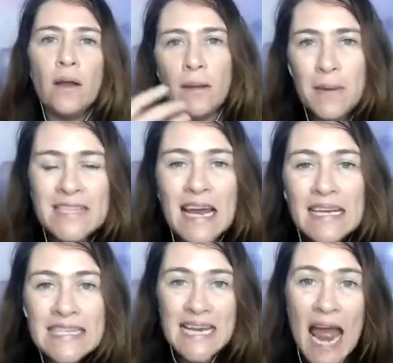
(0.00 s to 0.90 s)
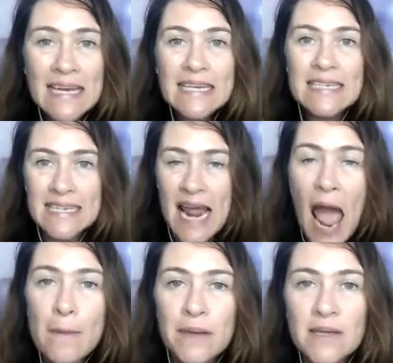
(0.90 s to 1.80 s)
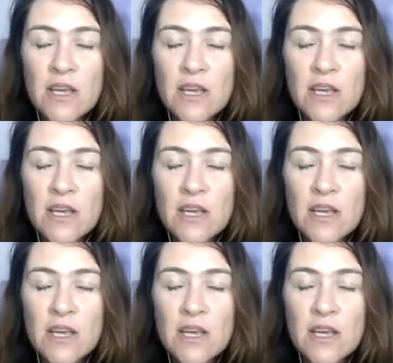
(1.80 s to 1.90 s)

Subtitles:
misunderstandings can happen.